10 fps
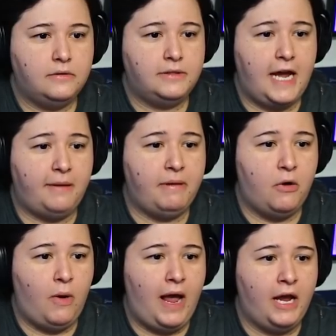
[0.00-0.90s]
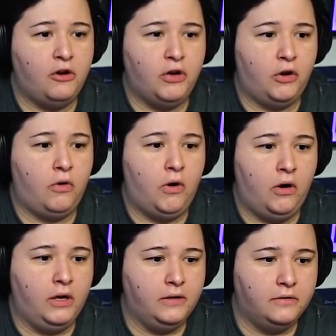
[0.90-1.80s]
Take me away,
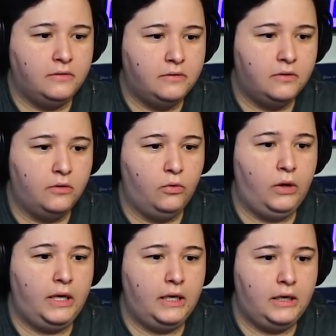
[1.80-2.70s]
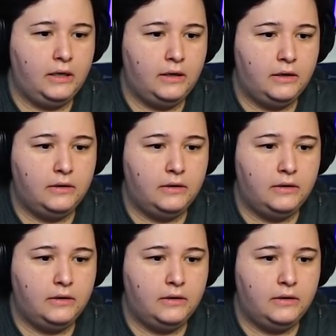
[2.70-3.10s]
unicorn. Wee.